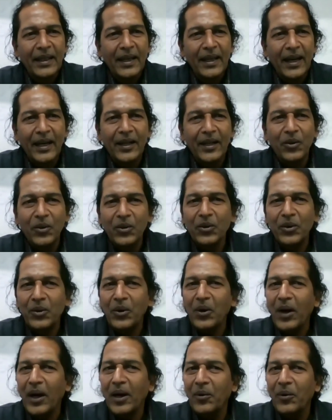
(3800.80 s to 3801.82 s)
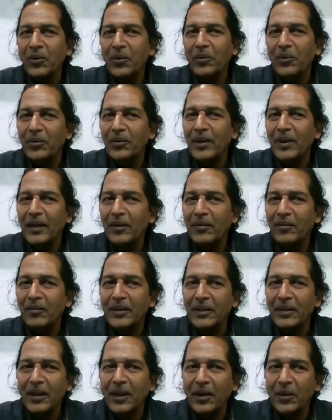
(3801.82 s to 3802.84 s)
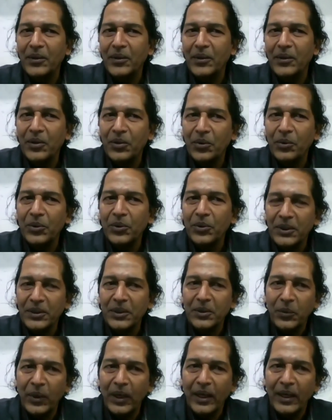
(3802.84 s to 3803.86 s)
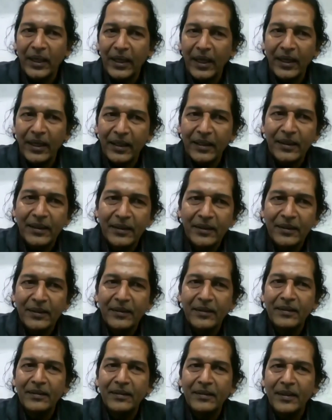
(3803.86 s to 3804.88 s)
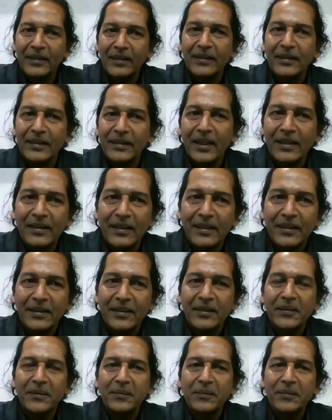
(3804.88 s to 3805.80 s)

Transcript: I don't know how without intrusion one can access it